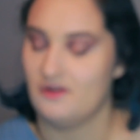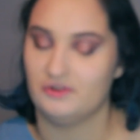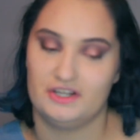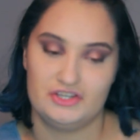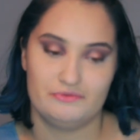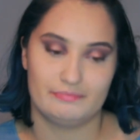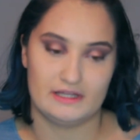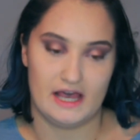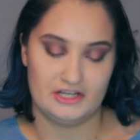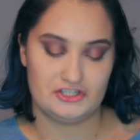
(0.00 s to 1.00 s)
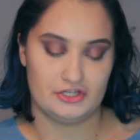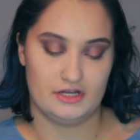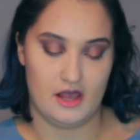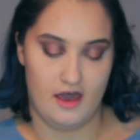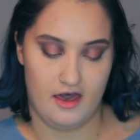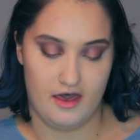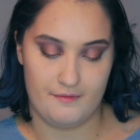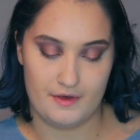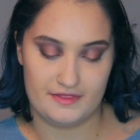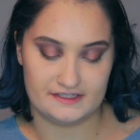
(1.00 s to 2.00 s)
Now we're gonna do blush.
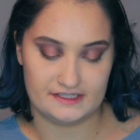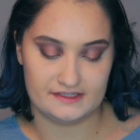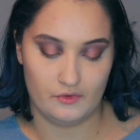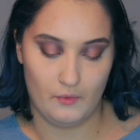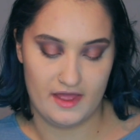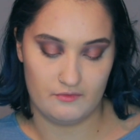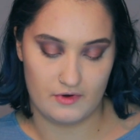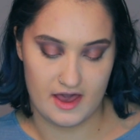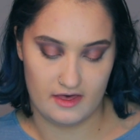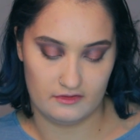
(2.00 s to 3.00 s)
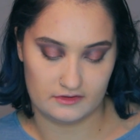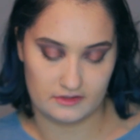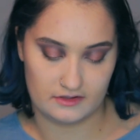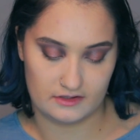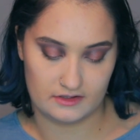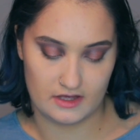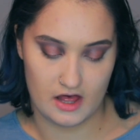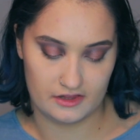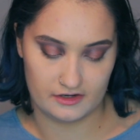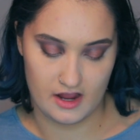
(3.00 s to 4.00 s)
This is the Wet n Wild
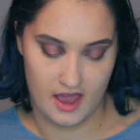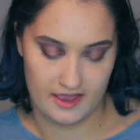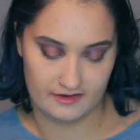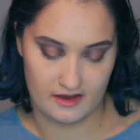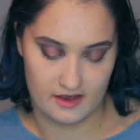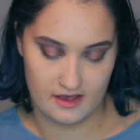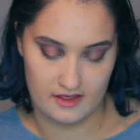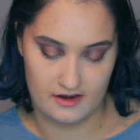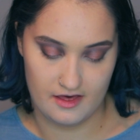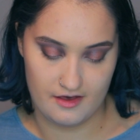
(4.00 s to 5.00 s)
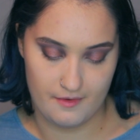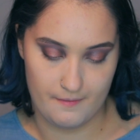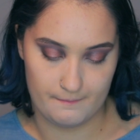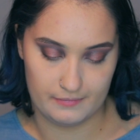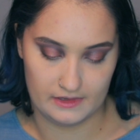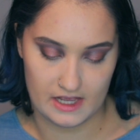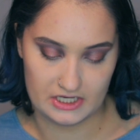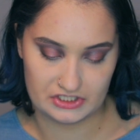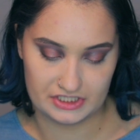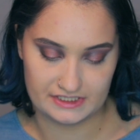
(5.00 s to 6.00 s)
Color Icon
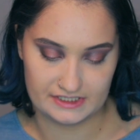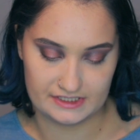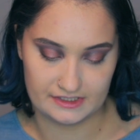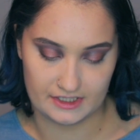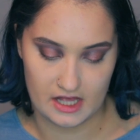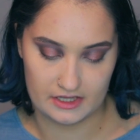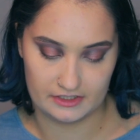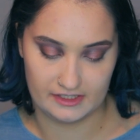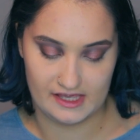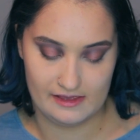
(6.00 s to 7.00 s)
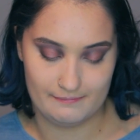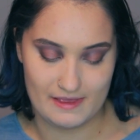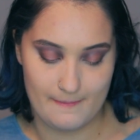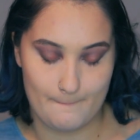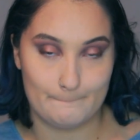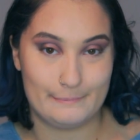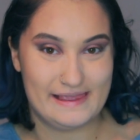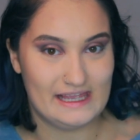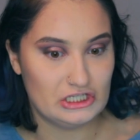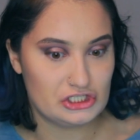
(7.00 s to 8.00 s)
blush. This is in the color Keep It
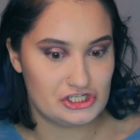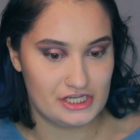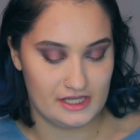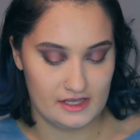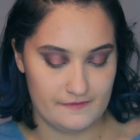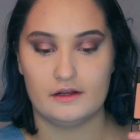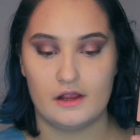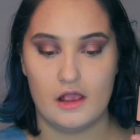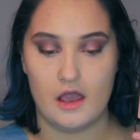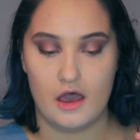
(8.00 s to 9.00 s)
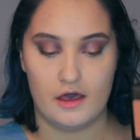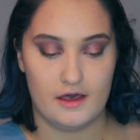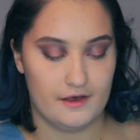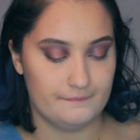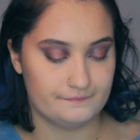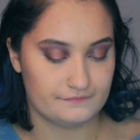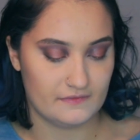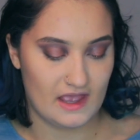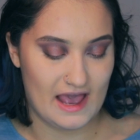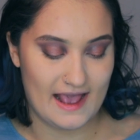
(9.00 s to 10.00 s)
Peachy. I
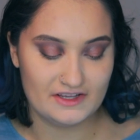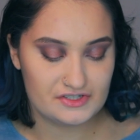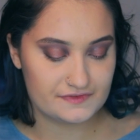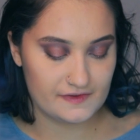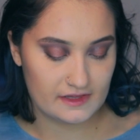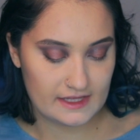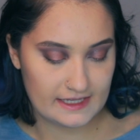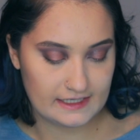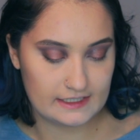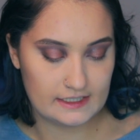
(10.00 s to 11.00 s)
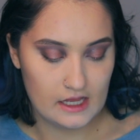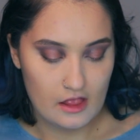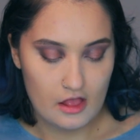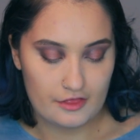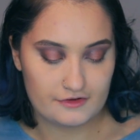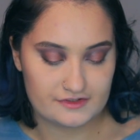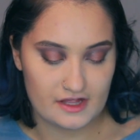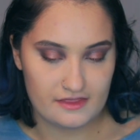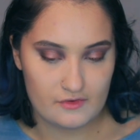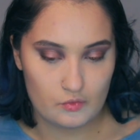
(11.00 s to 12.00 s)
just feel like there's
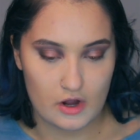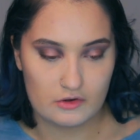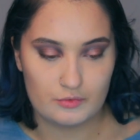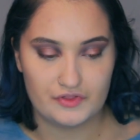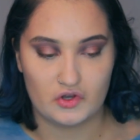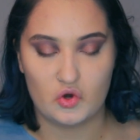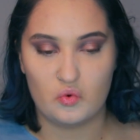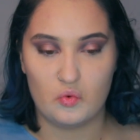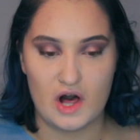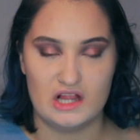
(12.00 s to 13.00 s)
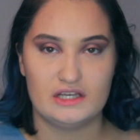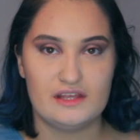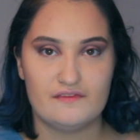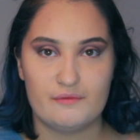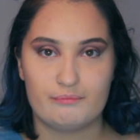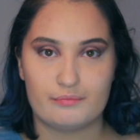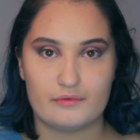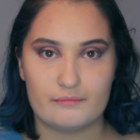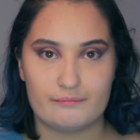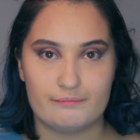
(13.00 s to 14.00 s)
nothing wrong with the quality of the
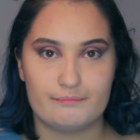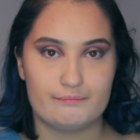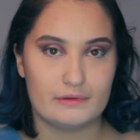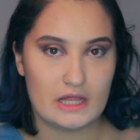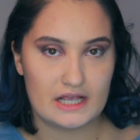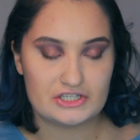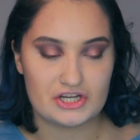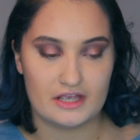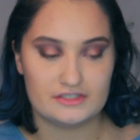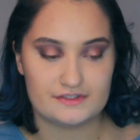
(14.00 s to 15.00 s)
blush. I